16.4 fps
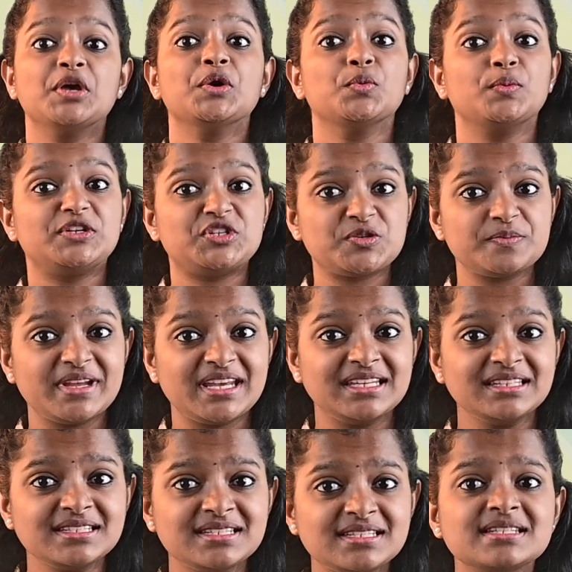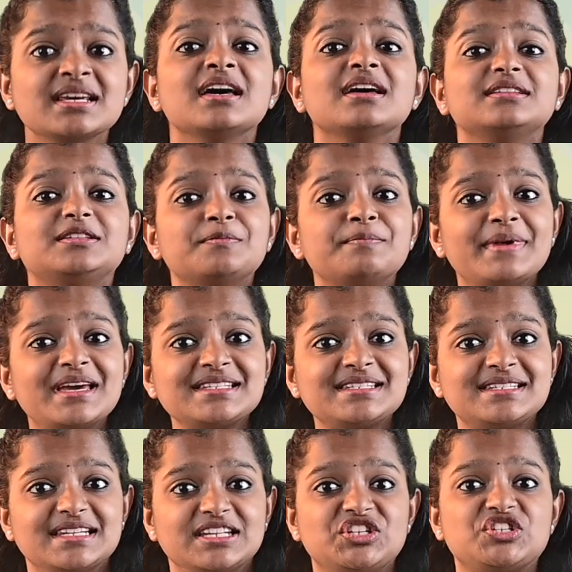which means the
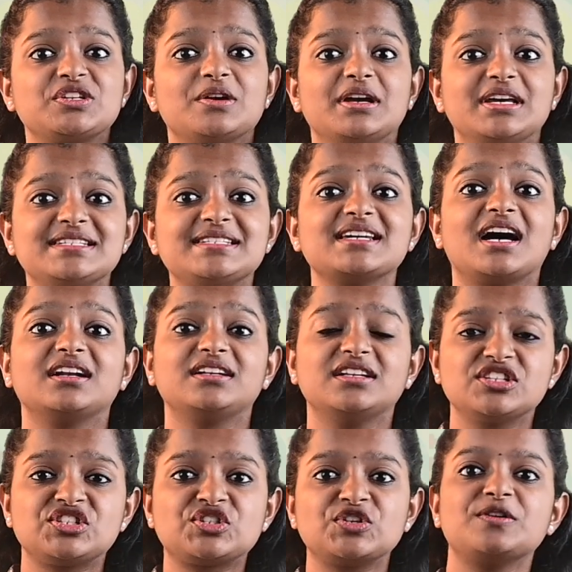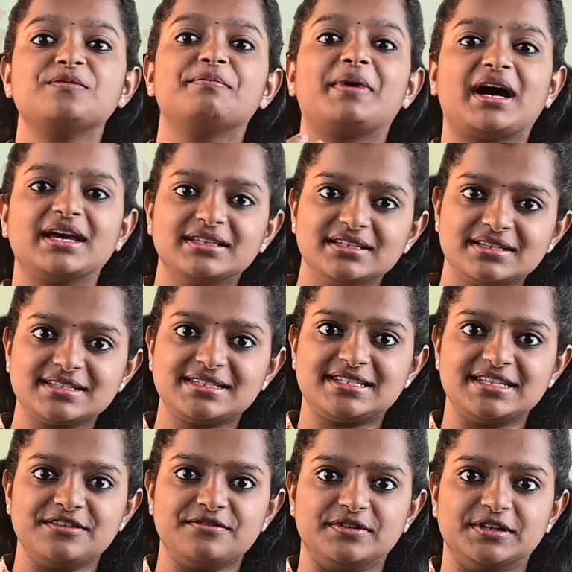message is understood by the
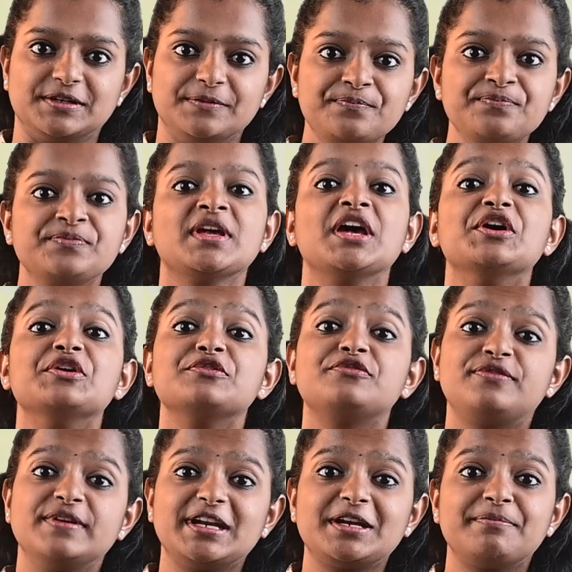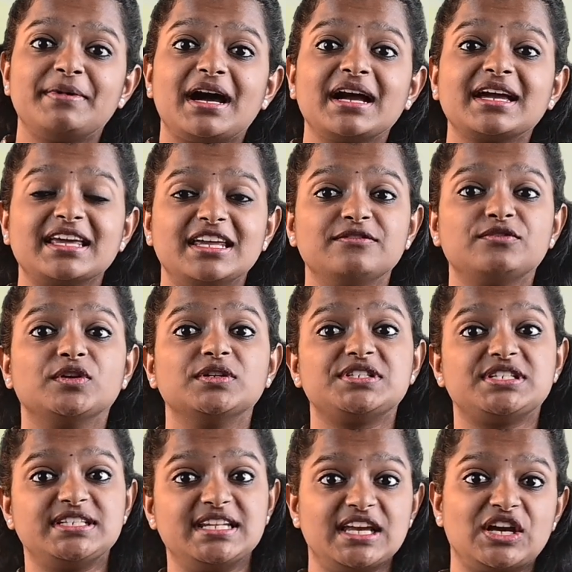receiver. Feedback
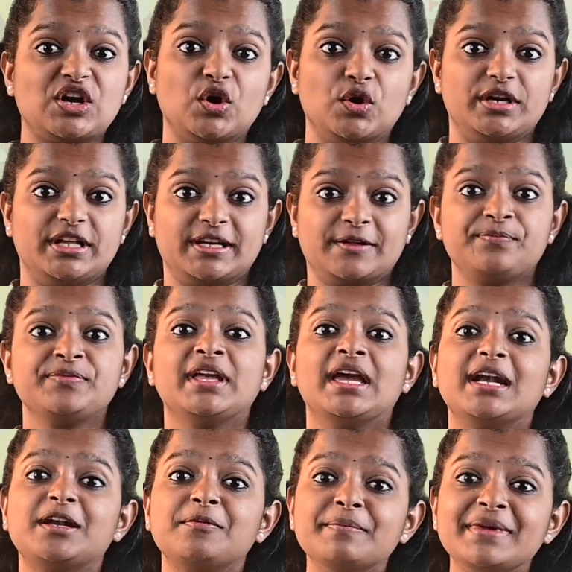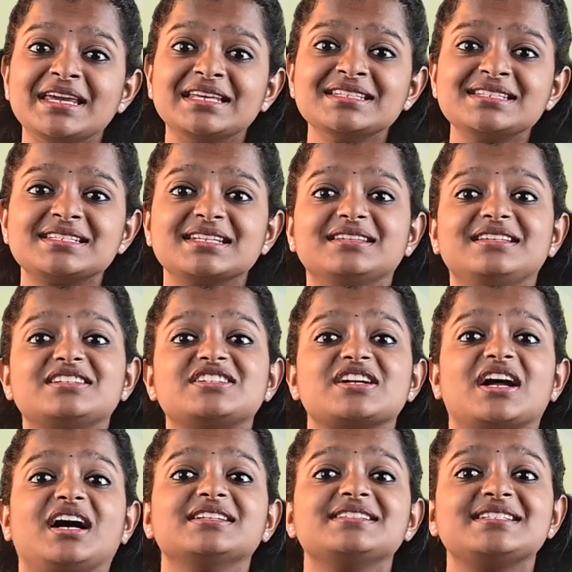involves decoding. It means the
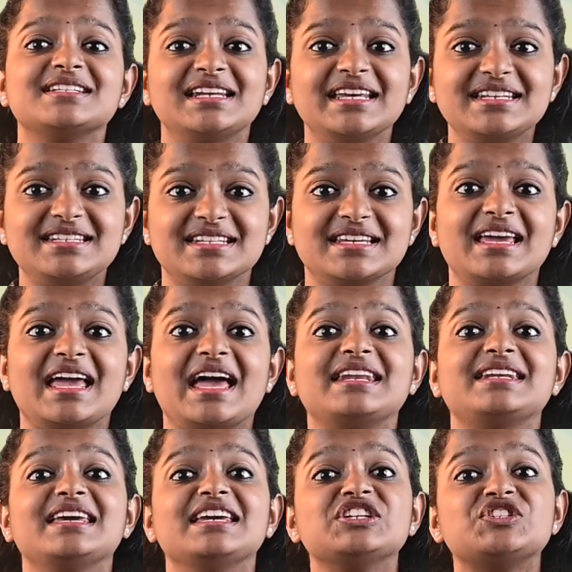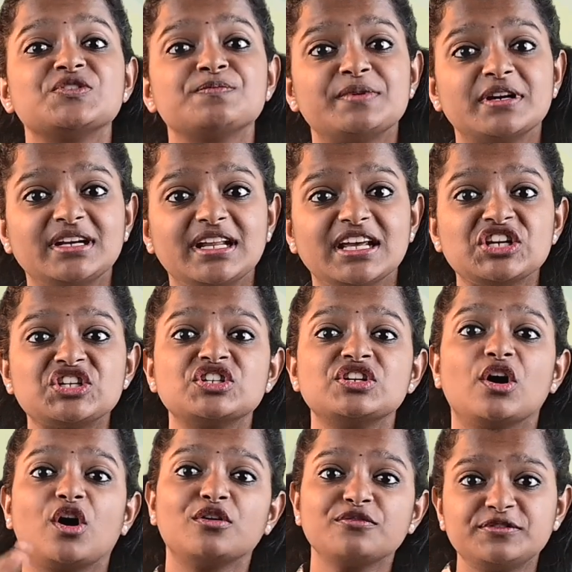translating and interpretation
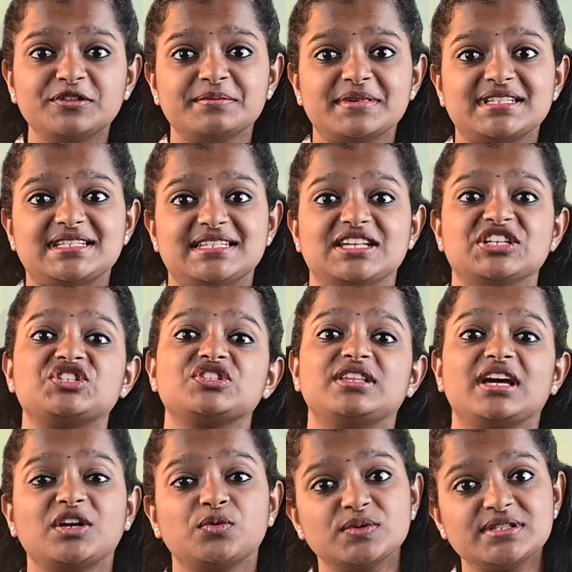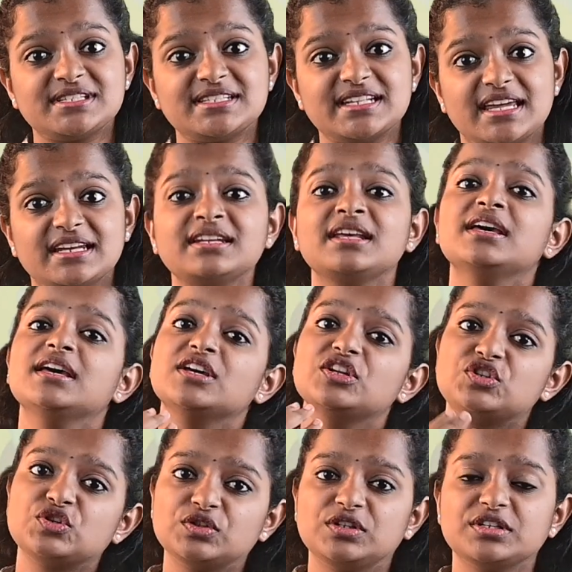of the message that was sent
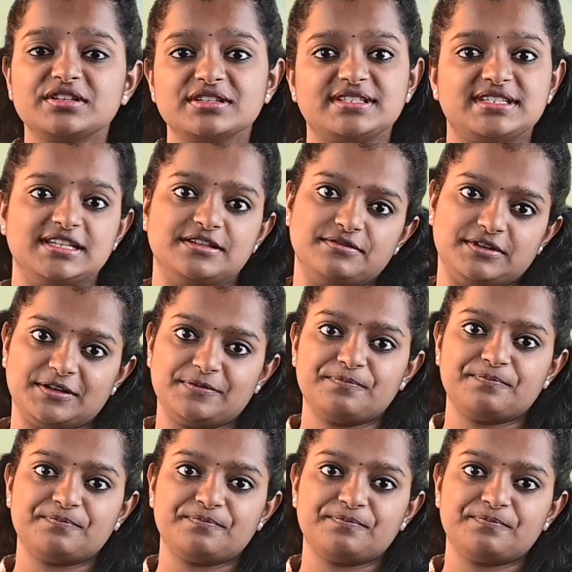to the receiver.